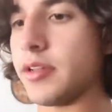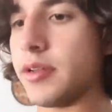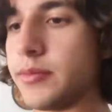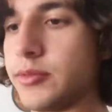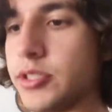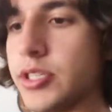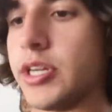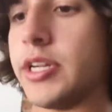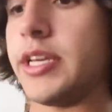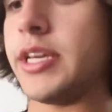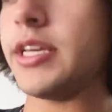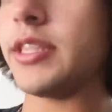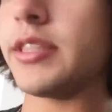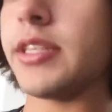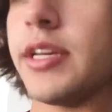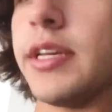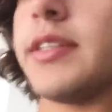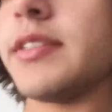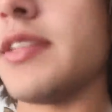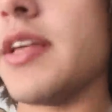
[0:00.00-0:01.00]
I'm just gonna eat
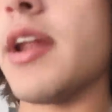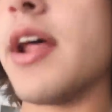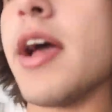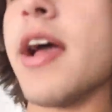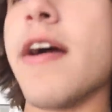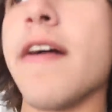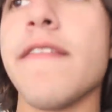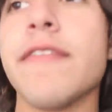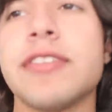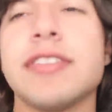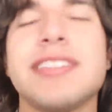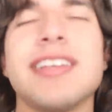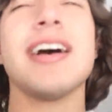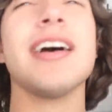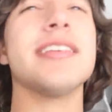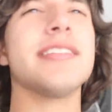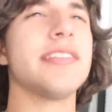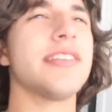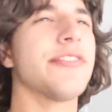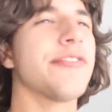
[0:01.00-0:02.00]
this, then I have
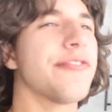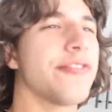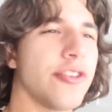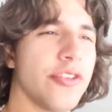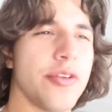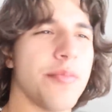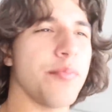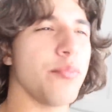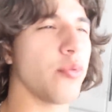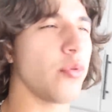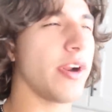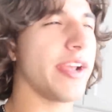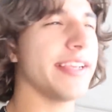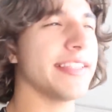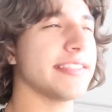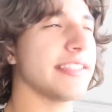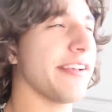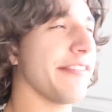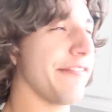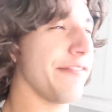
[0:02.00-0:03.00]
sizing for a
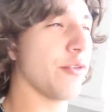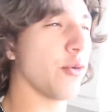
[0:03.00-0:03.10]
brace at